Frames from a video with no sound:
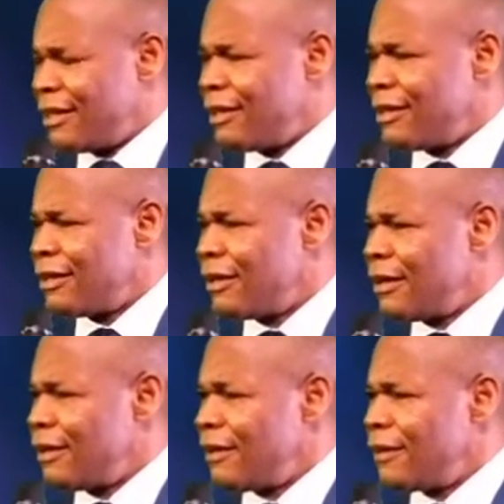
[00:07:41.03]

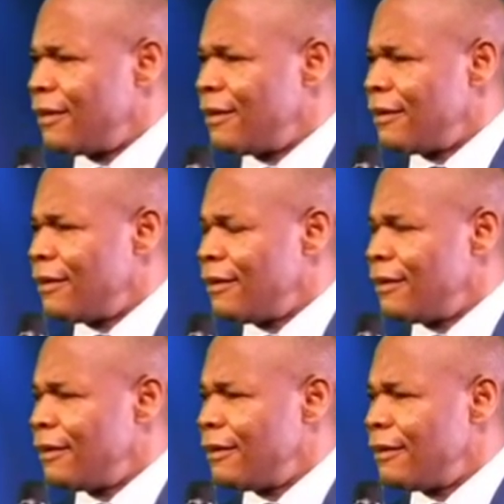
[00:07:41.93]

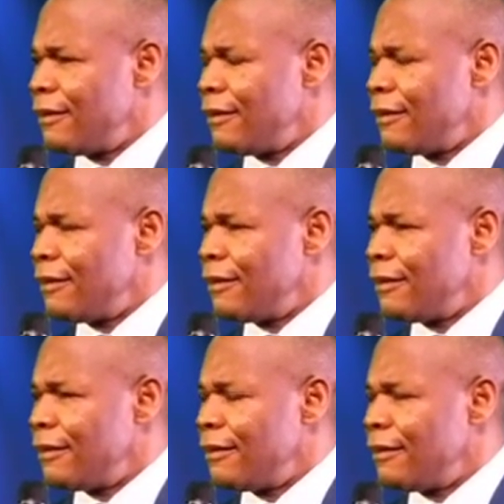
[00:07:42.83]

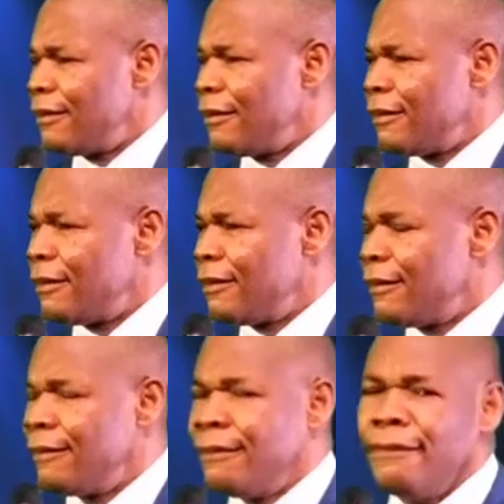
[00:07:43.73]

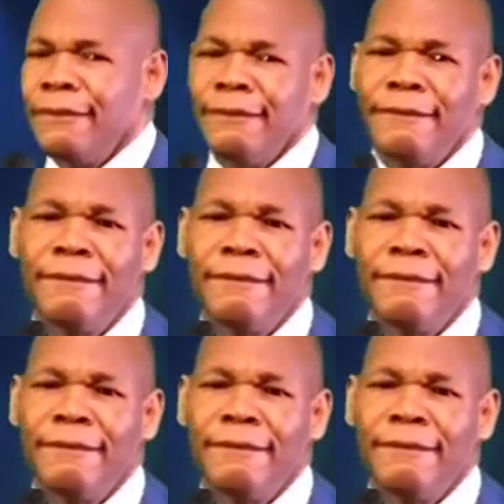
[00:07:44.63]
(silence)